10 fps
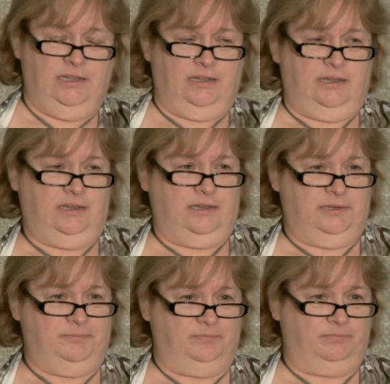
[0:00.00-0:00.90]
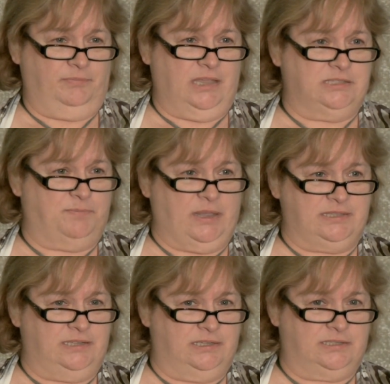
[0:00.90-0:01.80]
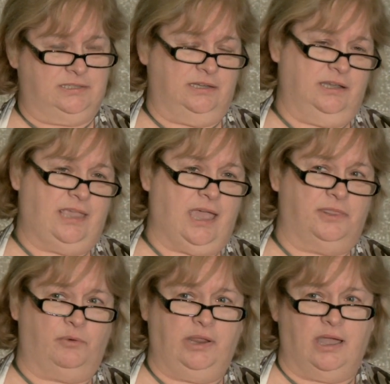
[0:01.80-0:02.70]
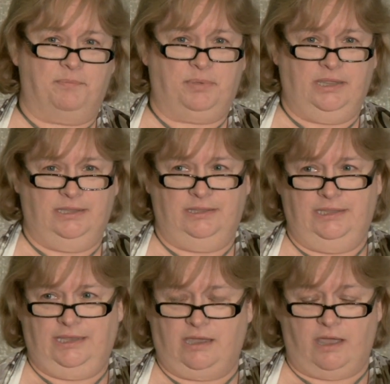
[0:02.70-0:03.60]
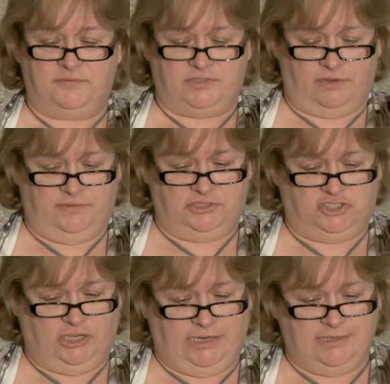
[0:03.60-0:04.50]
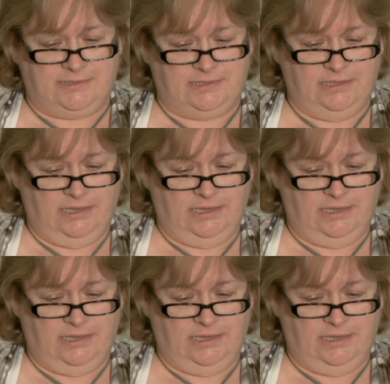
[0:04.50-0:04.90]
asbestos gathering up in the cuffs of his jeans.